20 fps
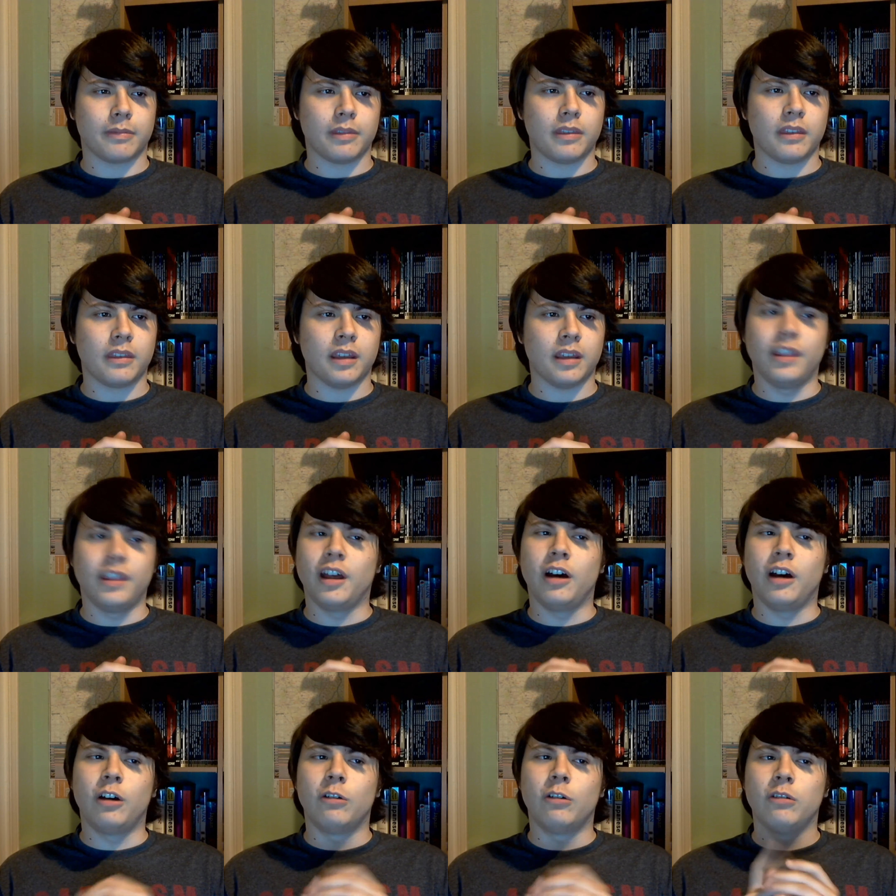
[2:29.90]

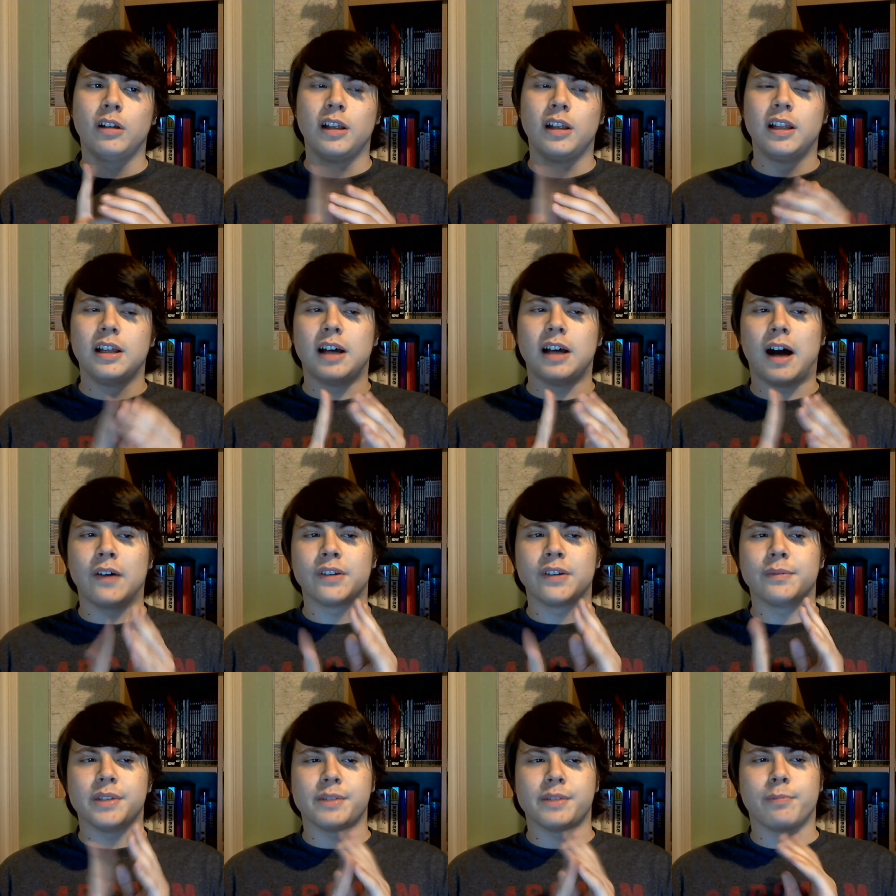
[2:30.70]
Though
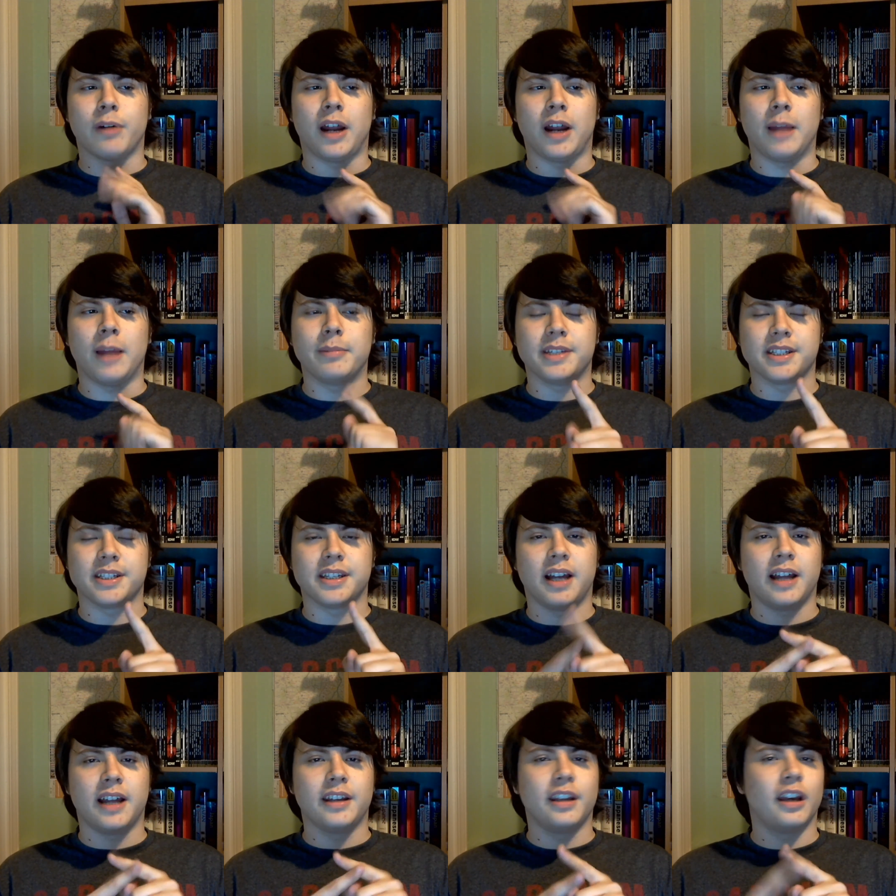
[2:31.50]
Optimus Prime does
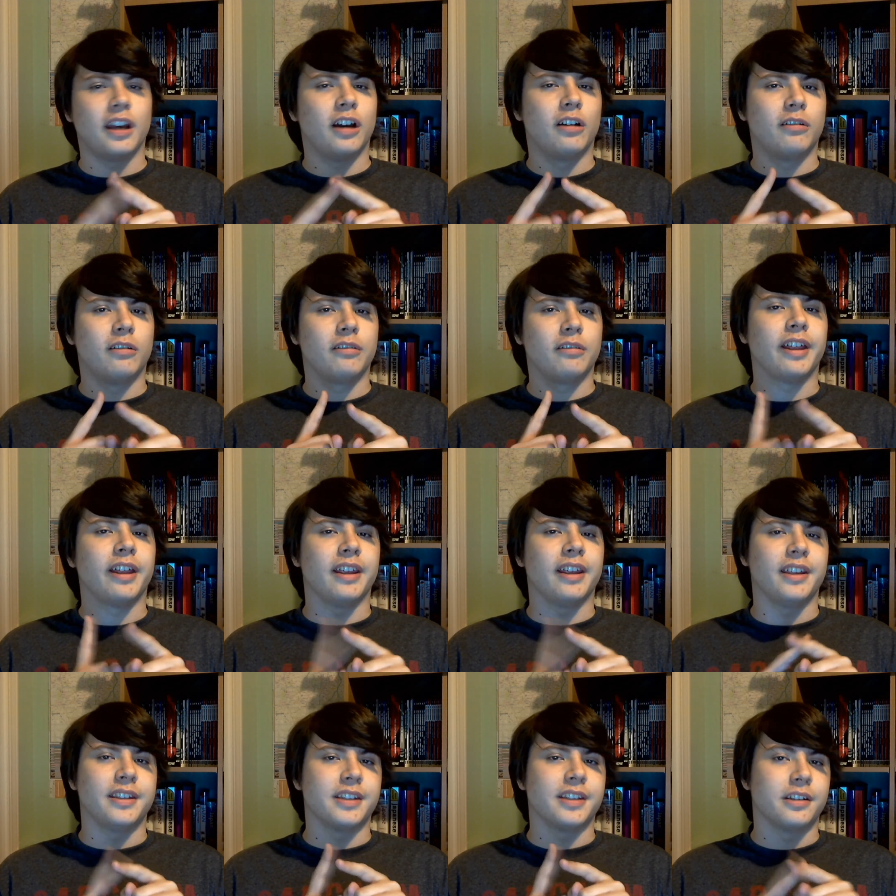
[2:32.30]
not know that
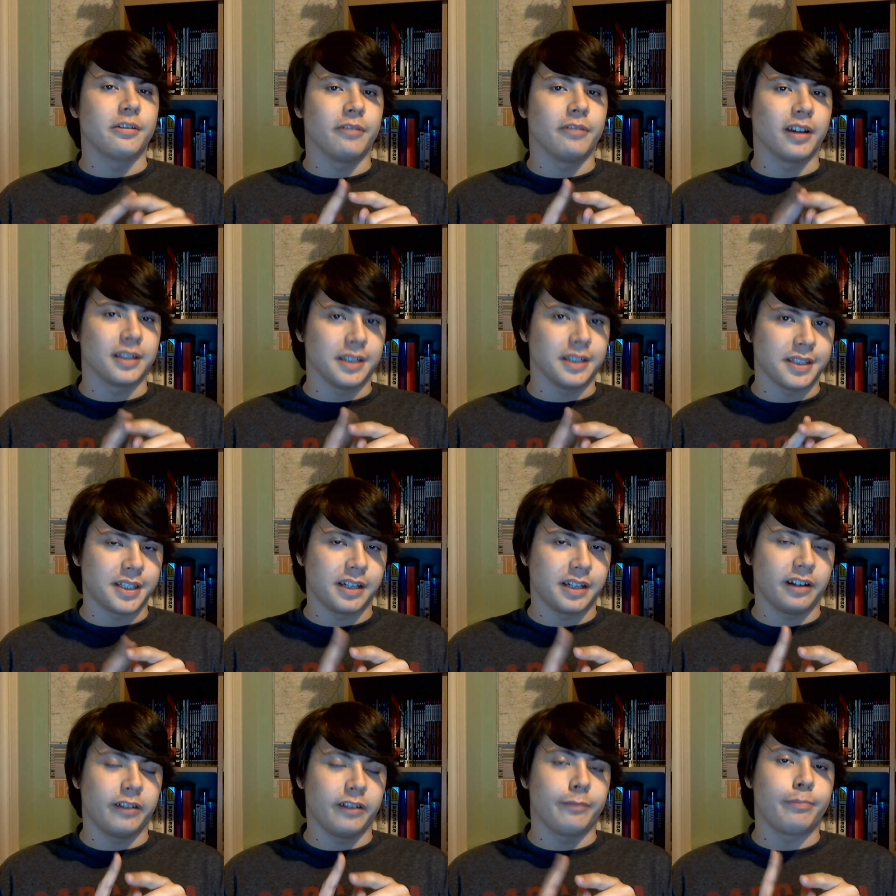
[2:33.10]
he is a direct
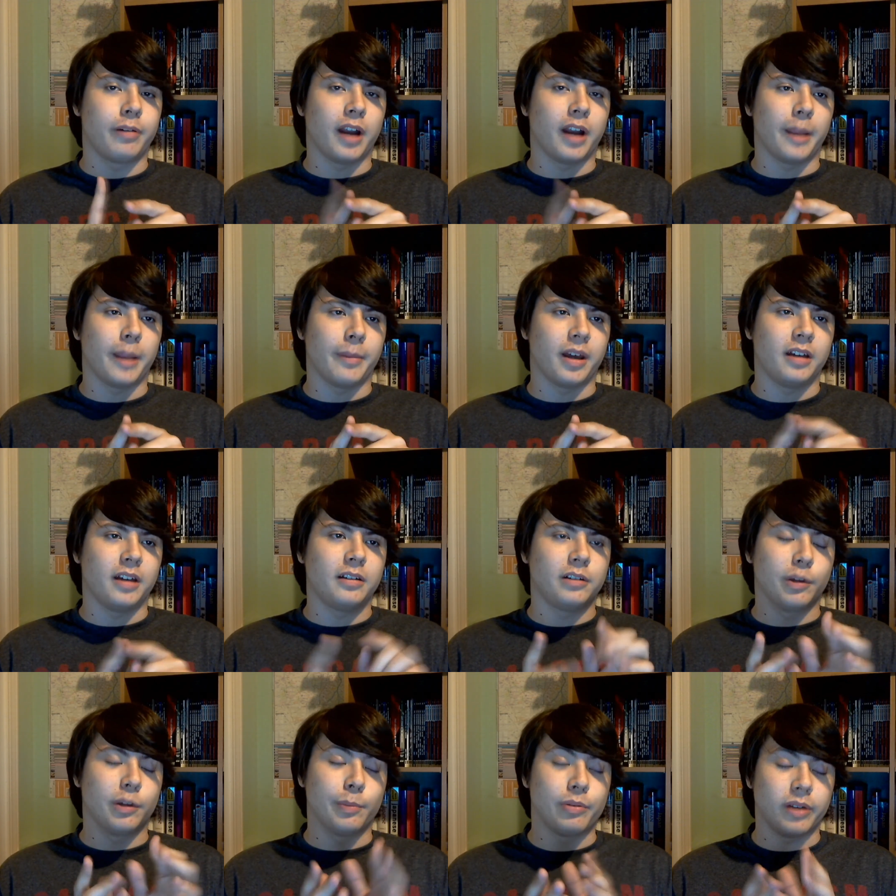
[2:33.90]
descendant of
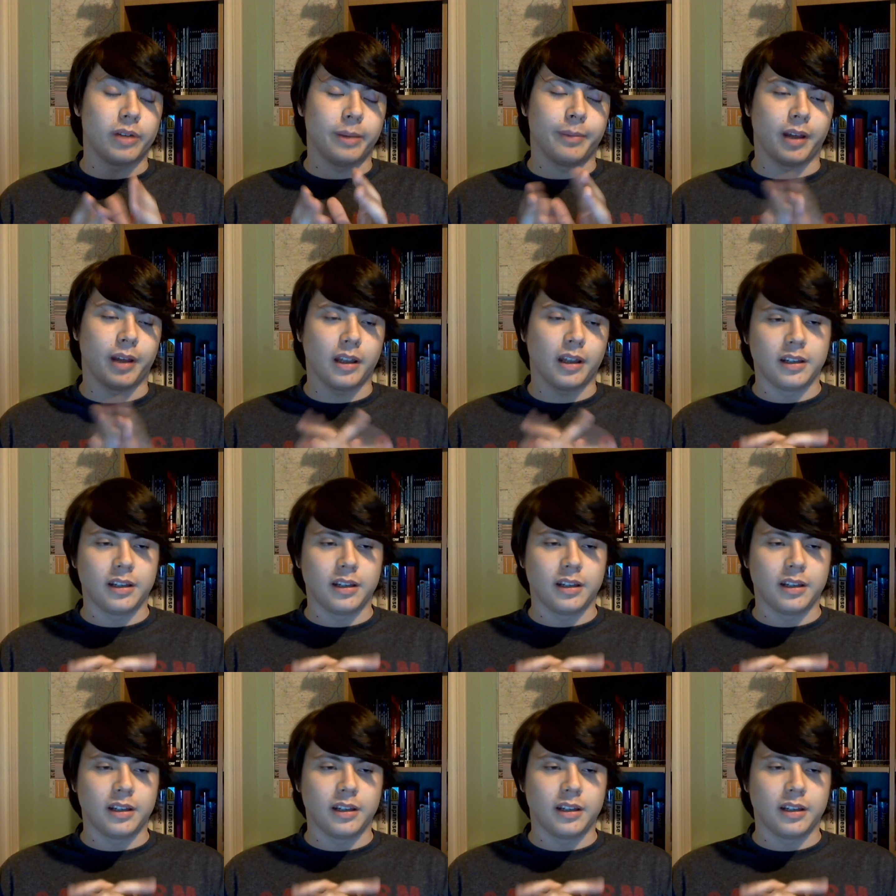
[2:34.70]
Prima.